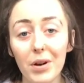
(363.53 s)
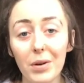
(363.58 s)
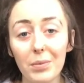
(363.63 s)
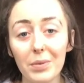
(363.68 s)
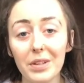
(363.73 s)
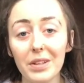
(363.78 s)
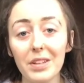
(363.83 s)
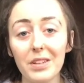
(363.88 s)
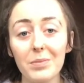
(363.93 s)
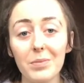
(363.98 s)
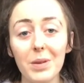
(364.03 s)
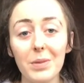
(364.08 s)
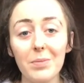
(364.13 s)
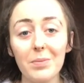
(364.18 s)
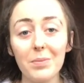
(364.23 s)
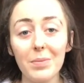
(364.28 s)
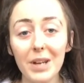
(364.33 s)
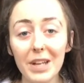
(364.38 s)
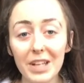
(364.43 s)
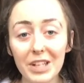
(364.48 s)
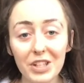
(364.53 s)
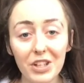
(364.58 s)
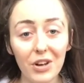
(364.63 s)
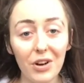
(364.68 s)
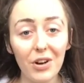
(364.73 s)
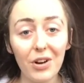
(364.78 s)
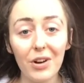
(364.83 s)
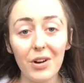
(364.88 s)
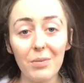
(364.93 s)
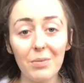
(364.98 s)
It gives me major
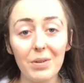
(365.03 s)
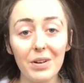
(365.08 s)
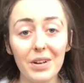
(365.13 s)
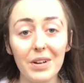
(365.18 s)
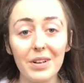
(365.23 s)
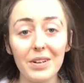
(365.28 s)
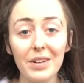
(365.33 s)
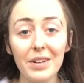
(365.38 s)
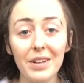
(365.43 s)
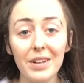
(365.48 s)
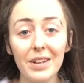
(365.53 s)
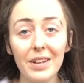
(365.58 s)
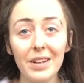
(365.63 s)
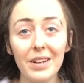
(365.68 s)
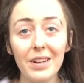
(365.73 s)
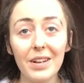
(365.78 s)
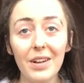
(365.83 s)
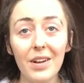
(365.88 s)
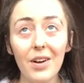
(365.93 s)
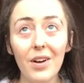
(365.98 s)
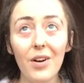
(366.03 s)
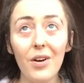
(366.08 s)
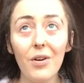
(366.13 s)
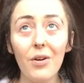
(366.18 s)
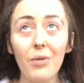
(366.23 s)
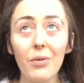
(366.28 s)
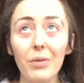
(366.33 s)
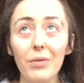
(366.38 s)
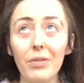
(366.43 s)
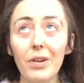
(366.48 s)
heartburn. Oh,
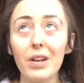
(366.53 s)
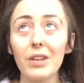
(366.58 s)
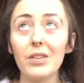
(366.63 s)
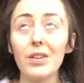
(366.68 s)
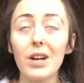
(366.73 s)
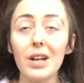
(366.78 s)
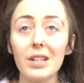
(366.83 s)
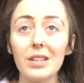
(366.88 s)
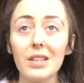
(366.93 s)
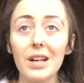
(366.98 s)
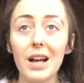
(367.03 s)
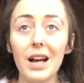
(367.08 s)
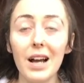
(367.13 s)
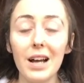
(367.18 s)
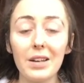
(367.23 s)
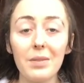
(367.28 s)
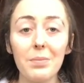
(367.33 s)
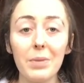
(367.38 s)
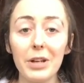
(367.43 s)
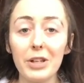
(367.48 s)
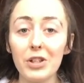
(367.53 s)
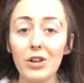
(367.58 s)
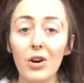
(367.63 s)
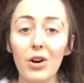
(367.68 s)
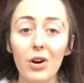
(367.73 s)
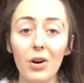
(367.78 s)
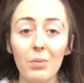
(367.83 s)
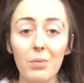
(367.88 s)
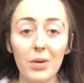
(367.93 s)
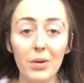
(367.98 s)
in fact, guys, I had major
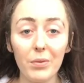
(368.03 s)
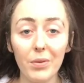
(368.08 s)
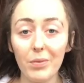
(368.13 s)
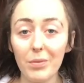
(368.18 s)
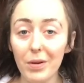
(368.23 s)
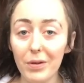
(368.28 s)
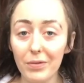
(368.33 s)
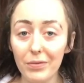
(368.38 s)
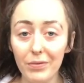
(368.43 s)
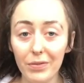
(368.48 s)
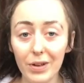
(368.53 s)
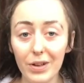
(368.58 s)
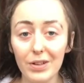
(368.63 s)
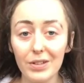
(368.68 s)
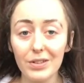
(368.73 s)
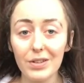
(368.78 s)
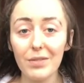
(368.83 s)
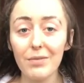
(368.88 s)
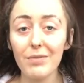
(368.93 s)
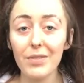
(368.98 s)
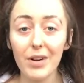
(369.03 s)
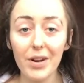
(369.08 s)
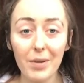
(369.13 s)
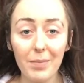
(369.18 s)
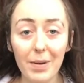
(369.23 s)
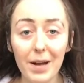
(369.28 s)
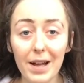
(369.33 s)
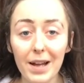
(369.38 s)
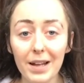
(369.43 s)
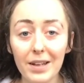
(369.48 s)
heartburn with my first son, very
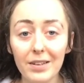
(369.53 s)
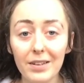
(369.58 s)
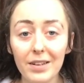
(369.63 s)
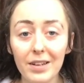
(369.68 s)
bad.